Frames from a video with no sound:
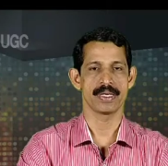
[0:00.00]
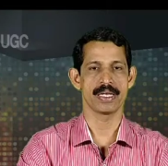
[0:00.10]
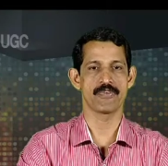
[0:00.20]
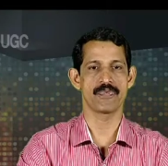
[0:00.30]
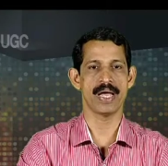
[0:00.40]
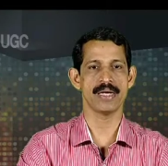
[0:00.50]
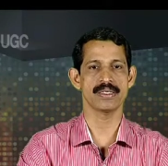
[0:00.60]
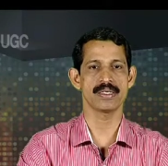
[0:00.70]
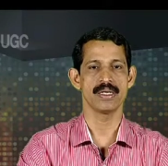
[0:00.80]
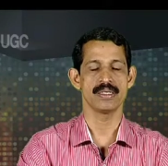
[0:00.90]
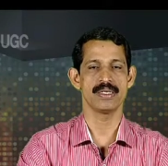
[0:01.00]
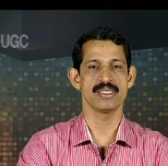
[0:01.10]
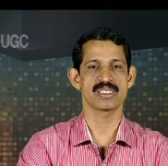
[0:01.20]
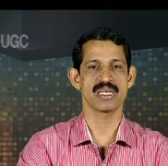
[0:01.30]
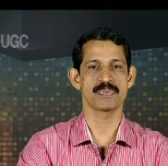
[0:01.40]
In fact, the
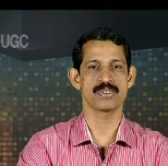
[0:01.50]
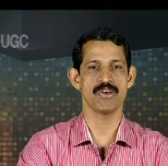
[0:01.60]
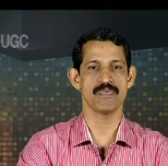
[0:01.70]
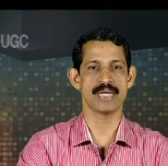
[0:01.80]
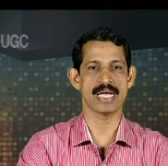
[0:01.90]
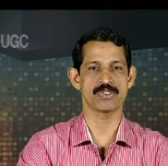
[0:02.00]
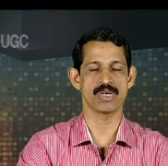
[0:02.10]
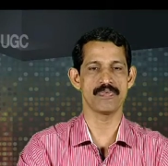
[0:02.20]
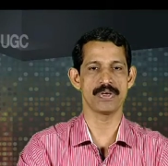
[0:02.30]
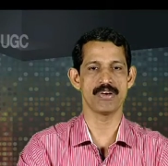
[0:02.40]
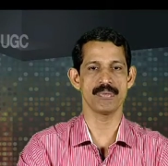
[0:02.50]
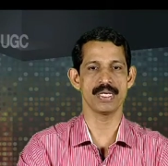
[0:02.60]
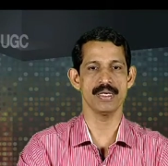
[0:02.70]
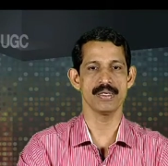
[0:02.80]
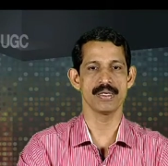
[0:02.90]
description of natural
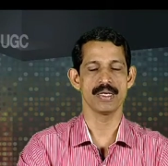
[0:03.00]
phenomena